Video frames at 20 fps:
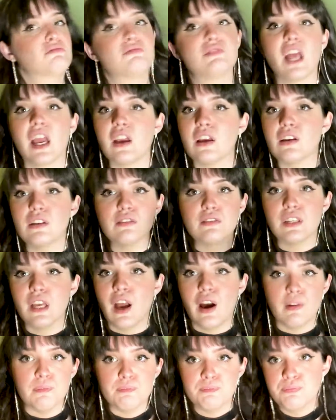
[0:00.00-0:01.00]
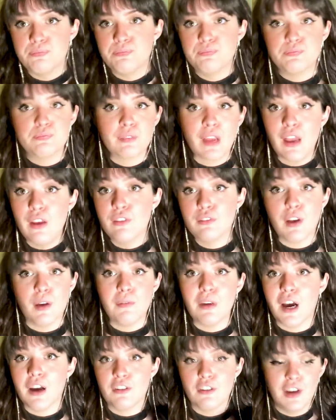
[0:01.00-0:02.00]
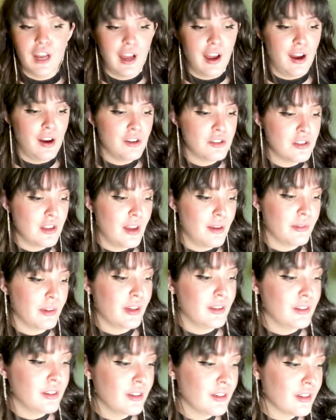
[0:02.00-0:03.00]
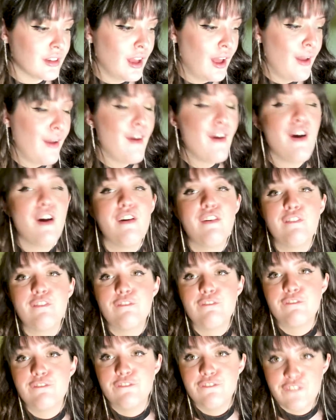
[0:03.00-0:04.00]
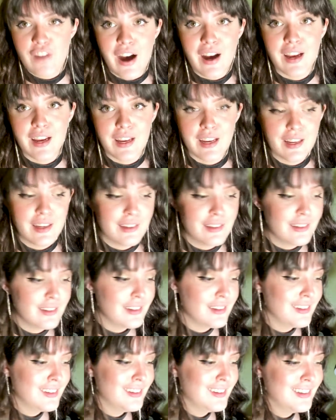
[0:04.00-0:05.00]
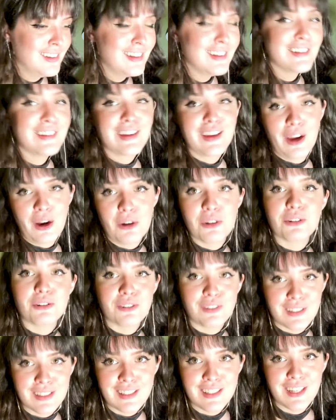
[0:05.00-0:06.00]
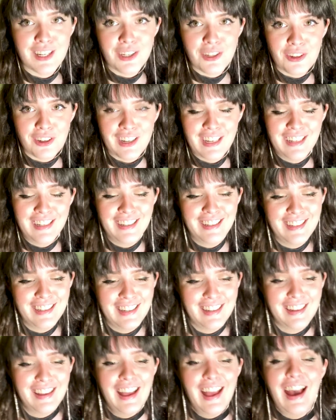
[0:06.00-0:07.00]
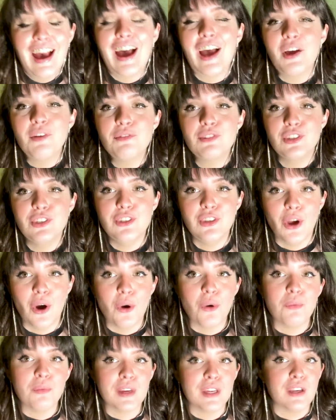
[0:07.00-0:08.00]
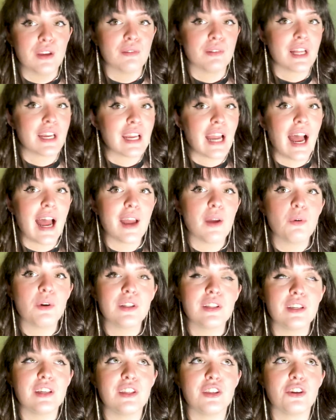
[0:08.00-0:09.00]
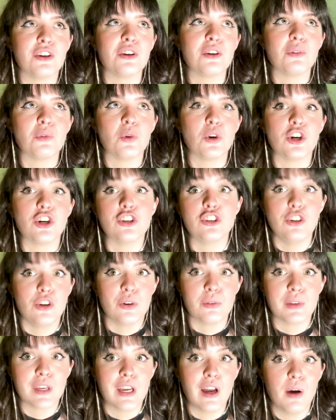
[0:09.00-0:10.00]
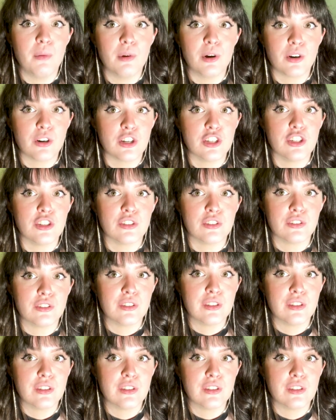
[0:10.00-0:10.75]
Like, yeah. If I'm out of the house, I'm gonna look fine. Like really good. I have no medium. Like I will either wear no makeup or just